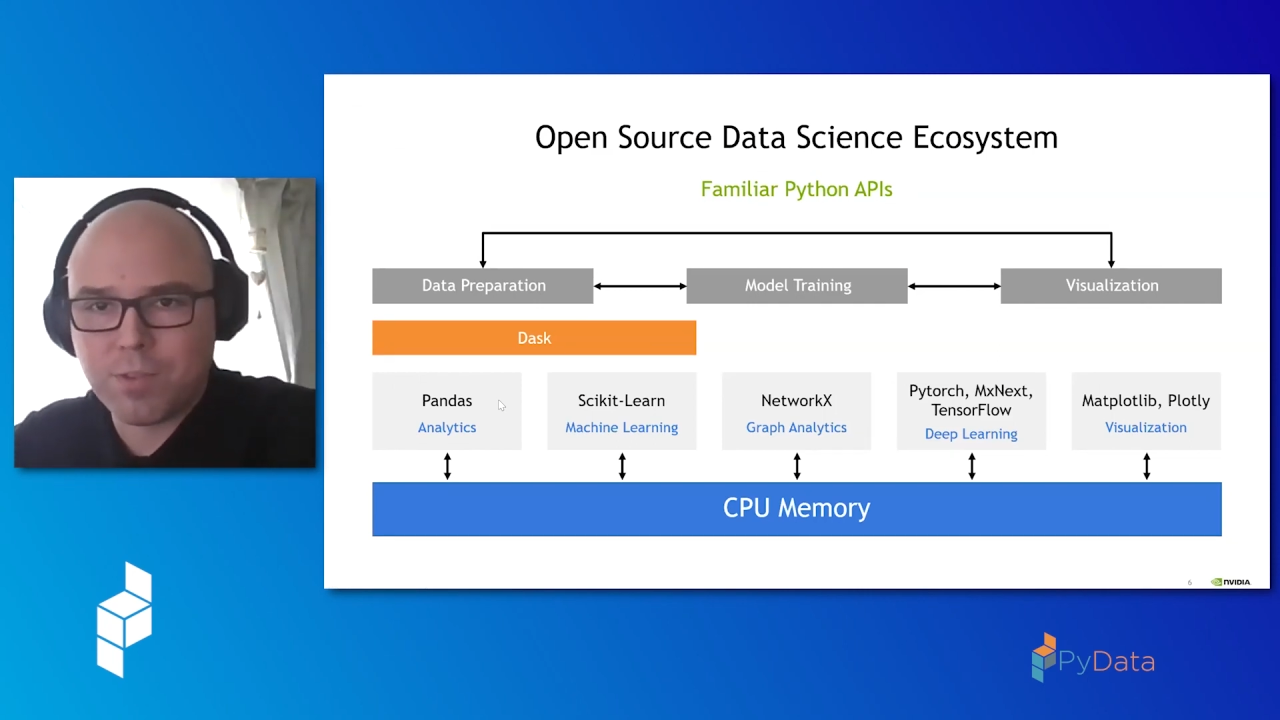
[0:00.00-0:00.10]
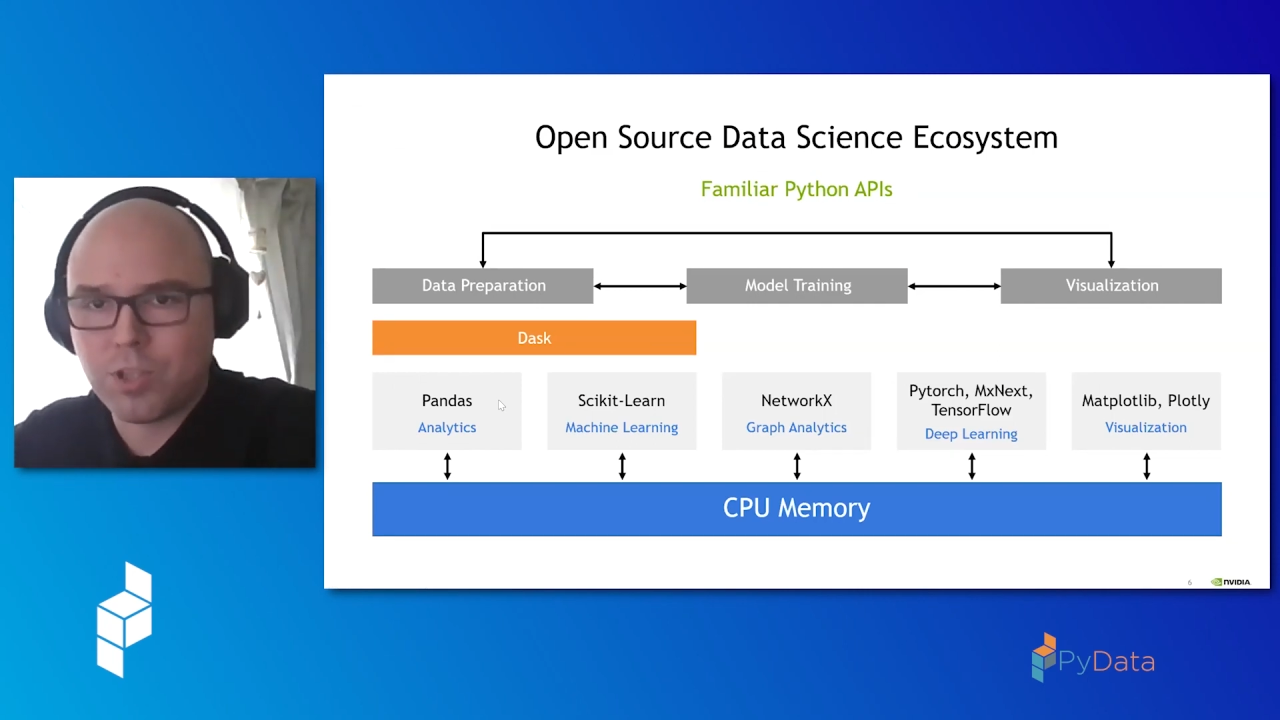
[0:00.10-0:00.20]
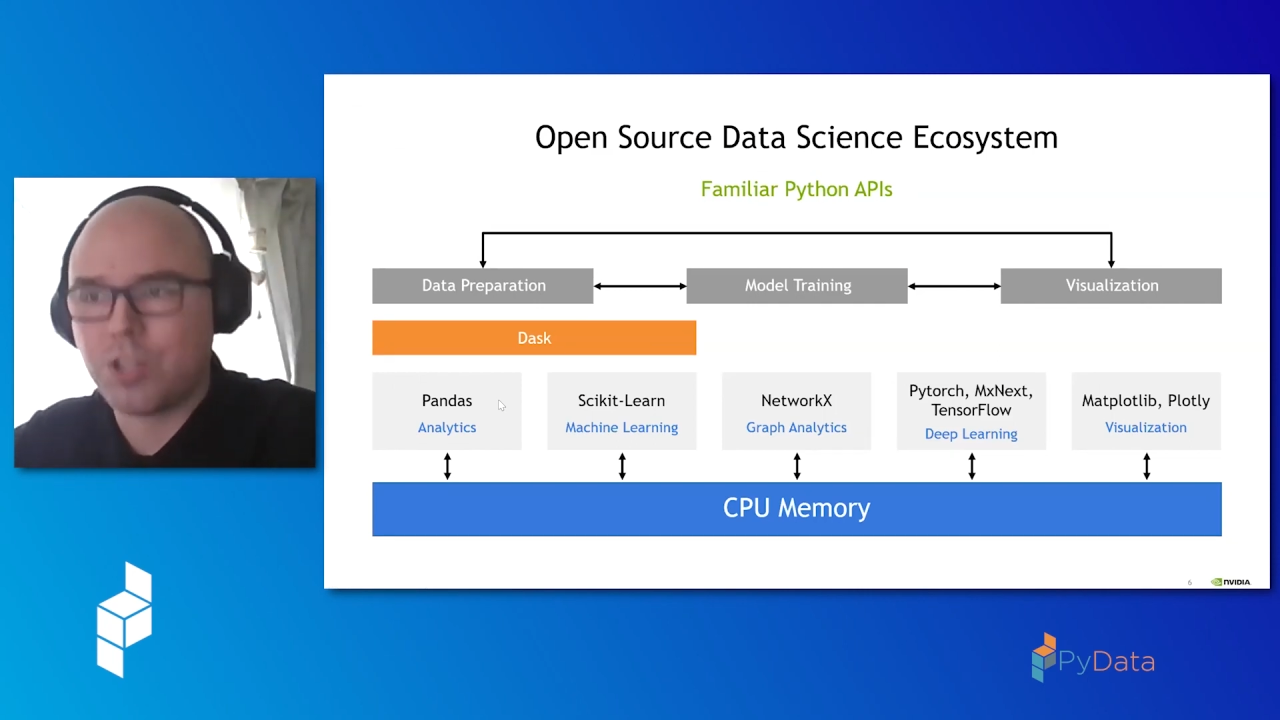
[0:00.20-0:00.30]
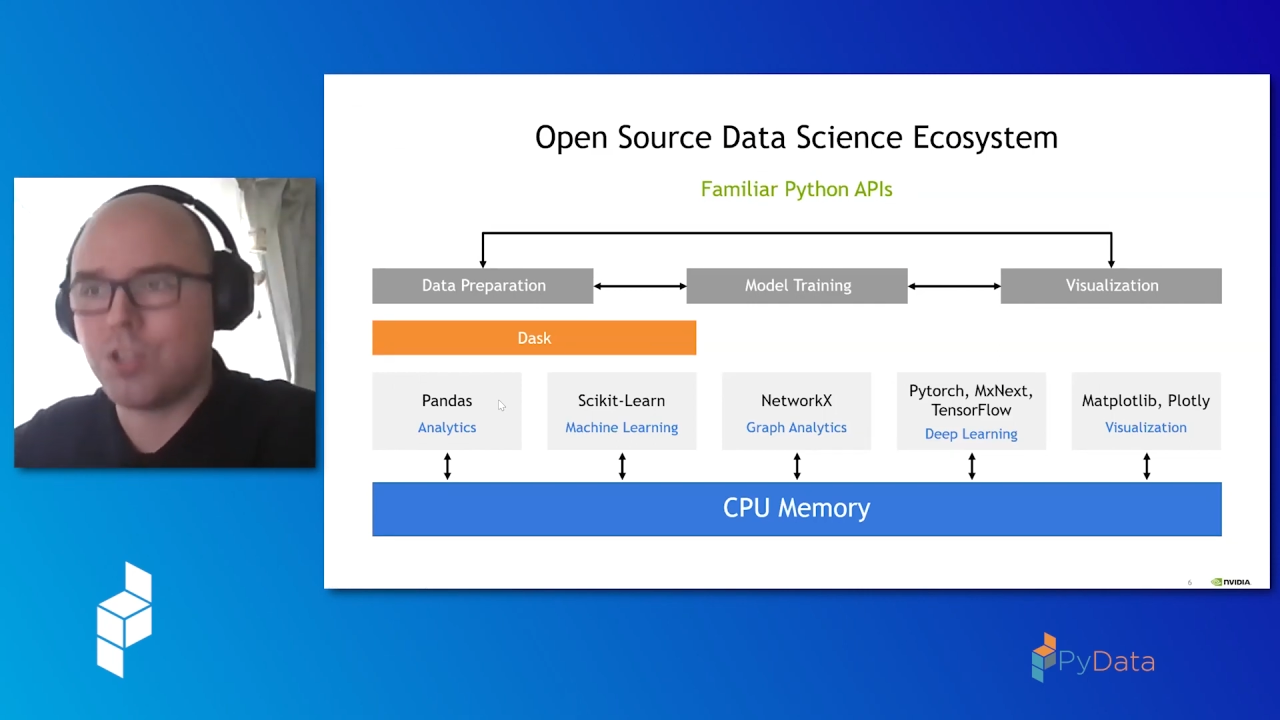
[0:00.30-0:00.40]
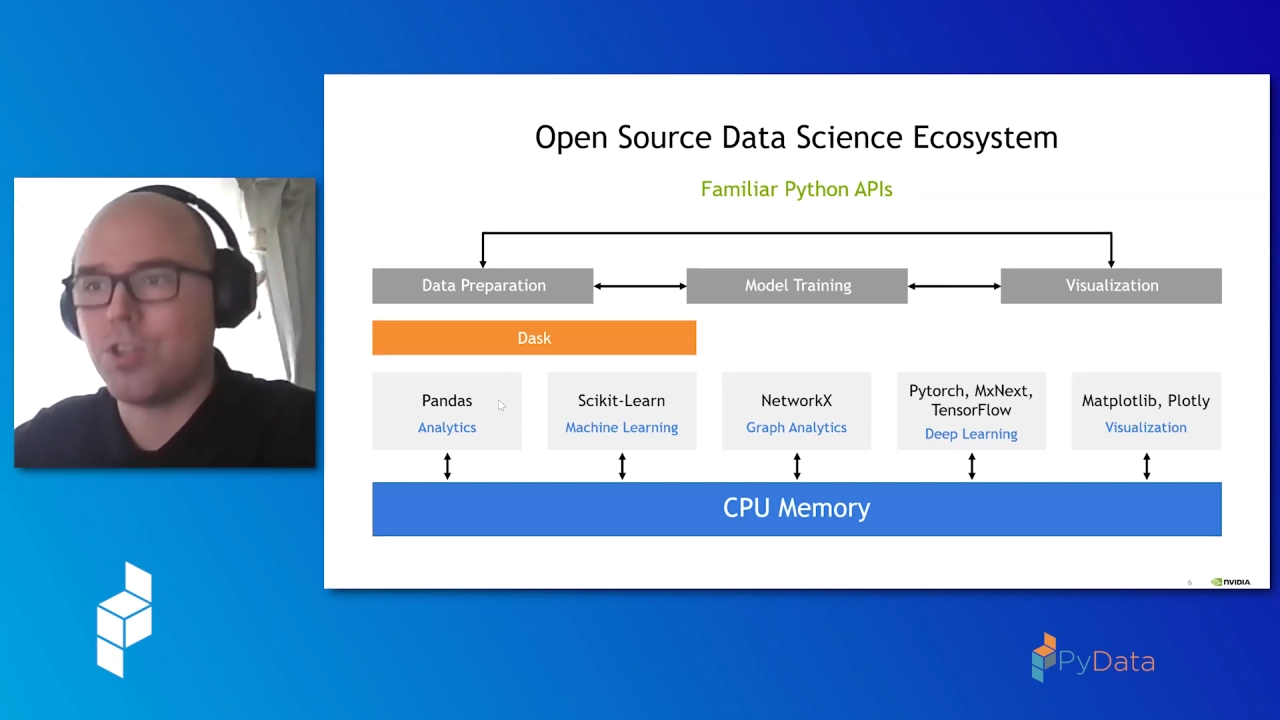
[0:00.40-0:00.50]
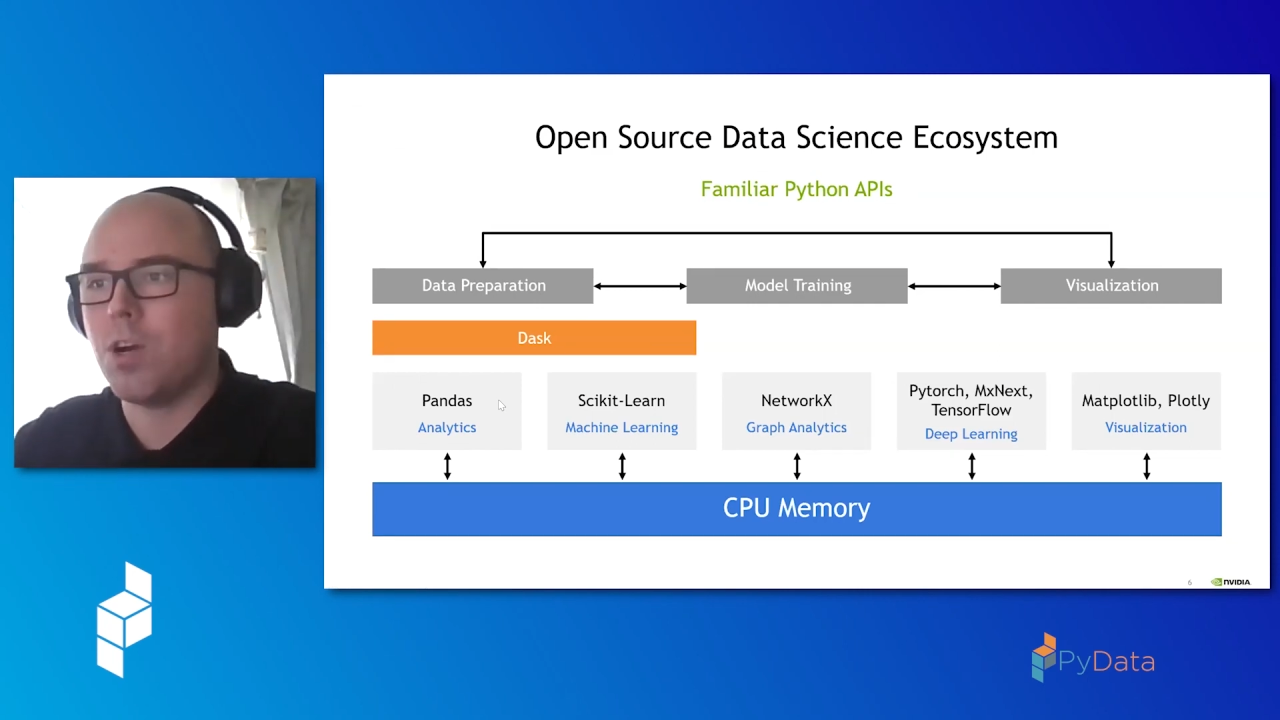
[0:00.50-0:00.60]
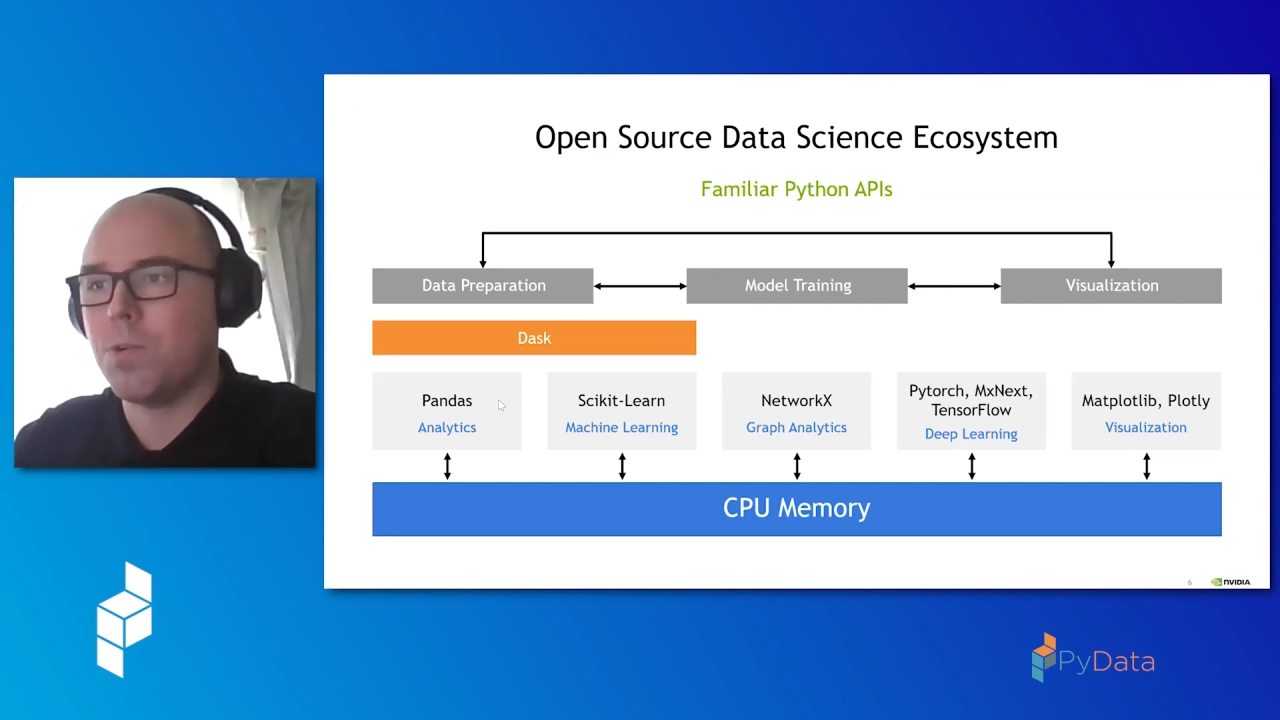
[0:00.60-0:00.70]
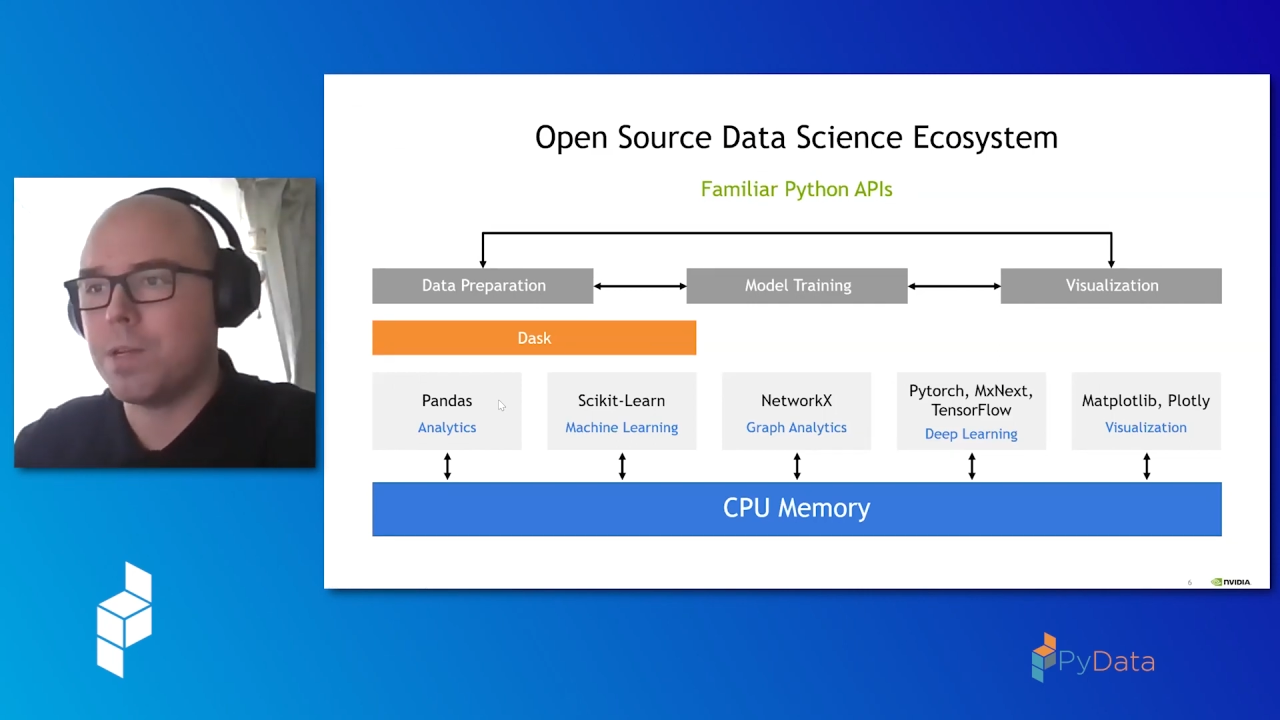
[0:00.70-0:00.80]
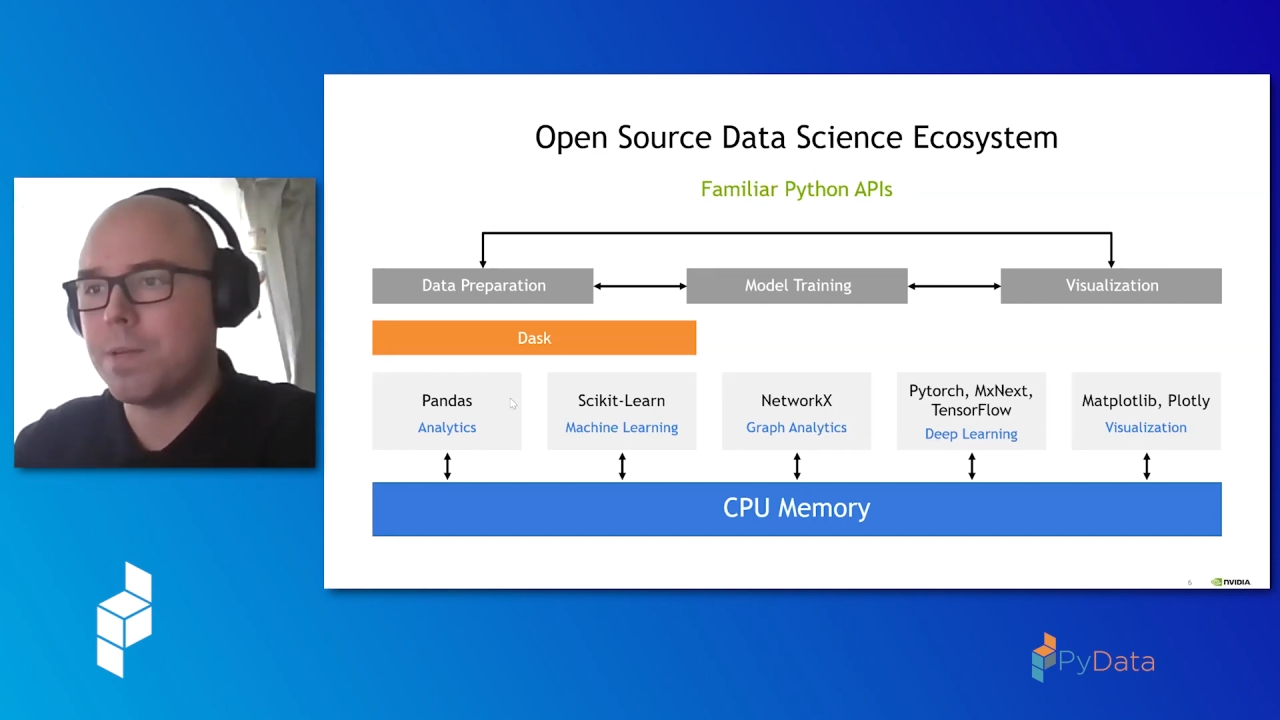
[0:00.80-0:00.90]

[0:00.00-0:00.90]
to change your code.